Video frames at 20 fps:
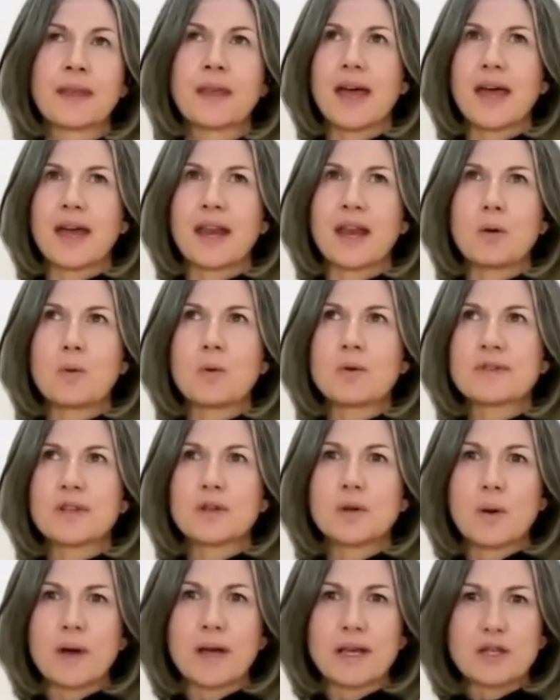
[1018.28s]
And I wasn't
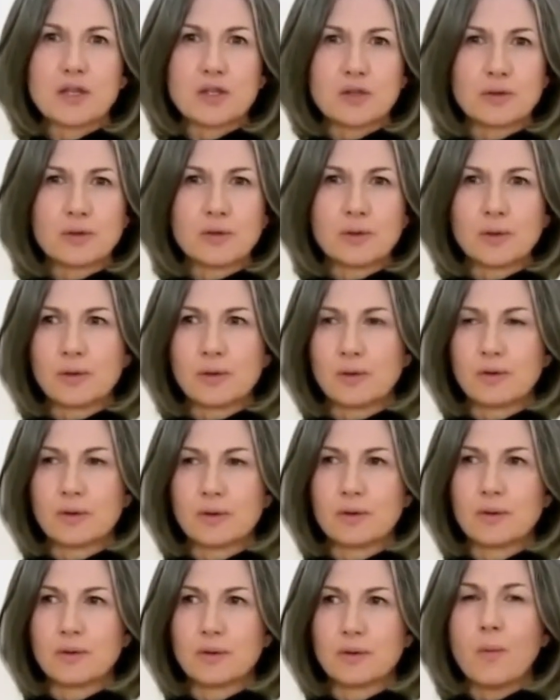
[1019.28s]
quite sure
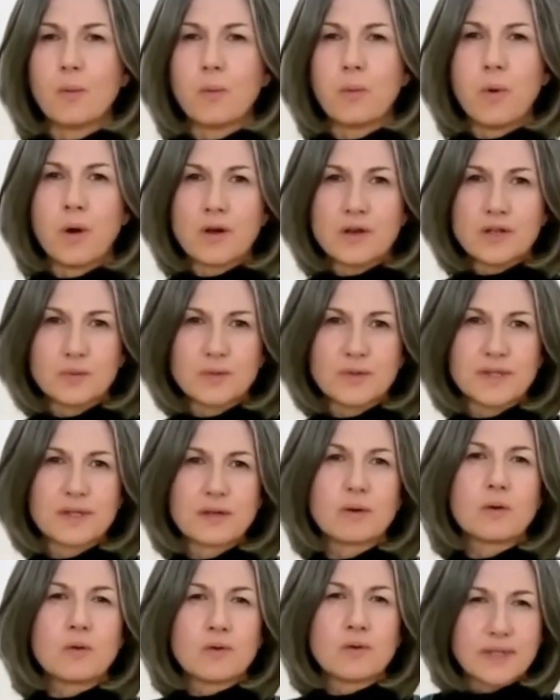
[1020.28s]
what was
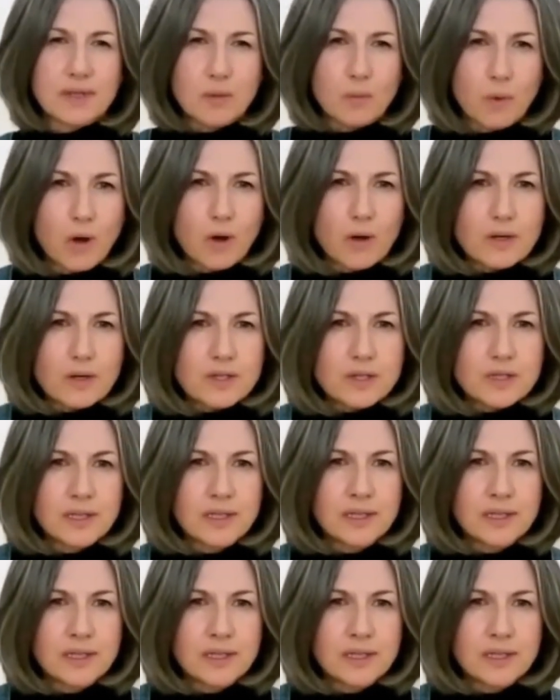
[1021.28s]
causing what.